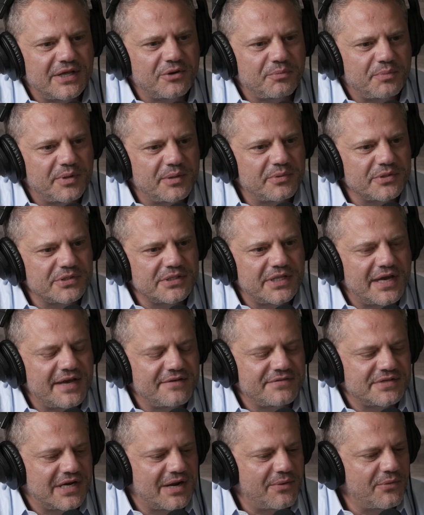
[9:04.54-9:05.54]
other people's
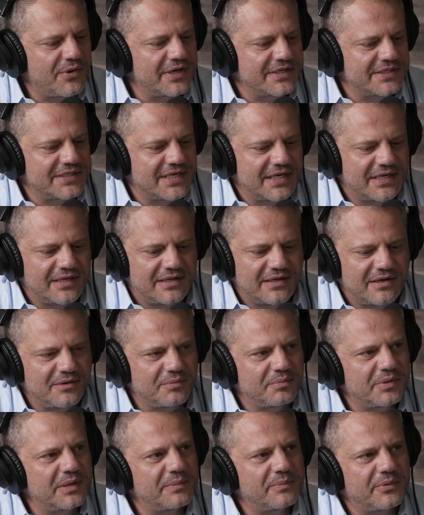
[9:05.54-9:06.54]
lives, and I want to take
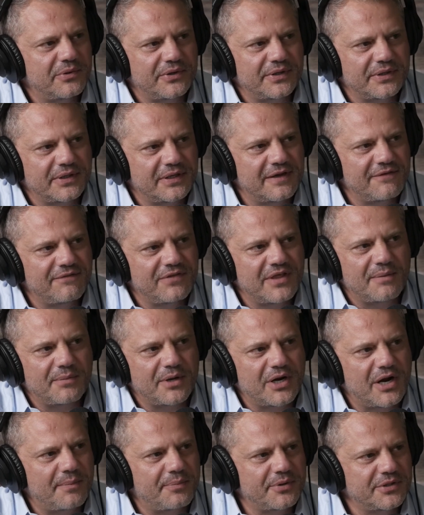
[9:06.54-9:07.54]
young people and give them
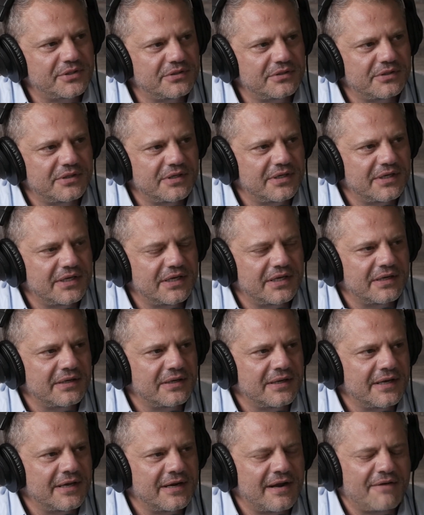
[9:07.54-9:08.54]
an opportunity.
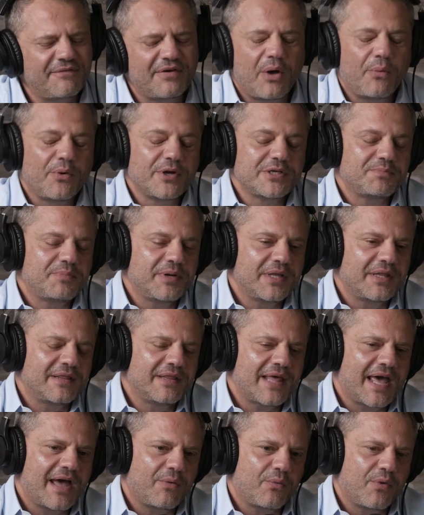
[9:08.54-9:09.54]
And I've always
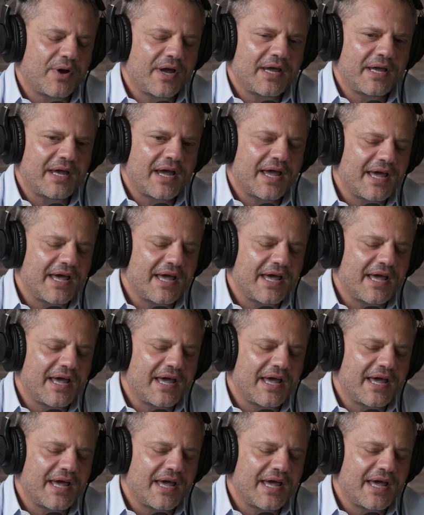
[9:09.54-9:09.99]
been that way.